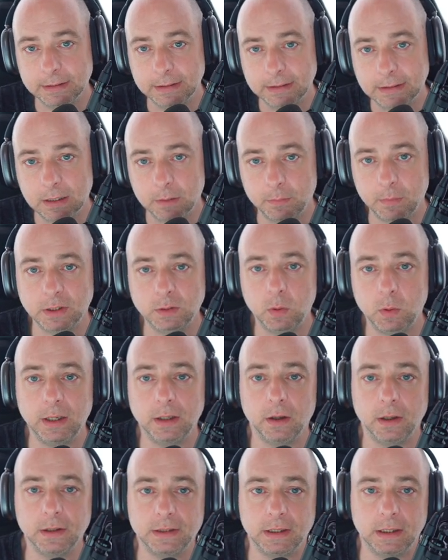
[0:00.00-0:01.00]
and by
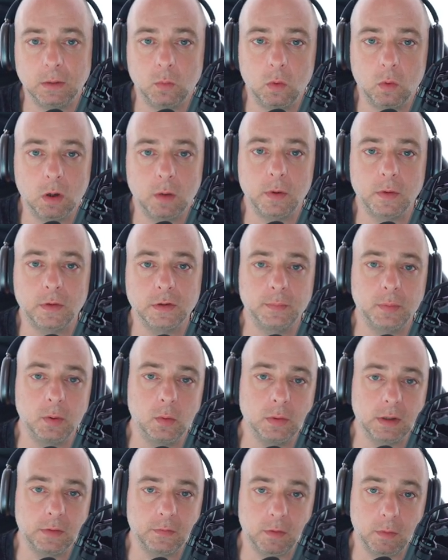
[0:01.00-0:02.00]
2019, Warner Brothers pulled
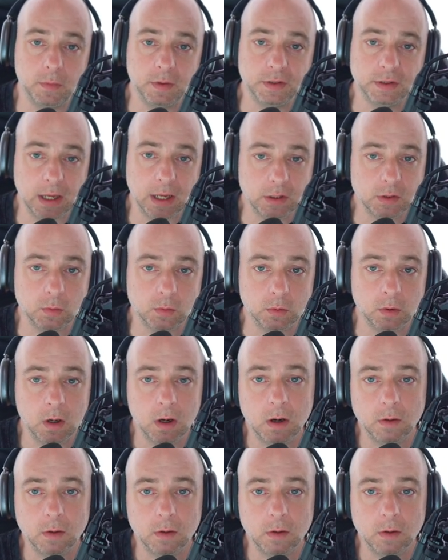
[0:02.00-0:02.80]
it from the schedule,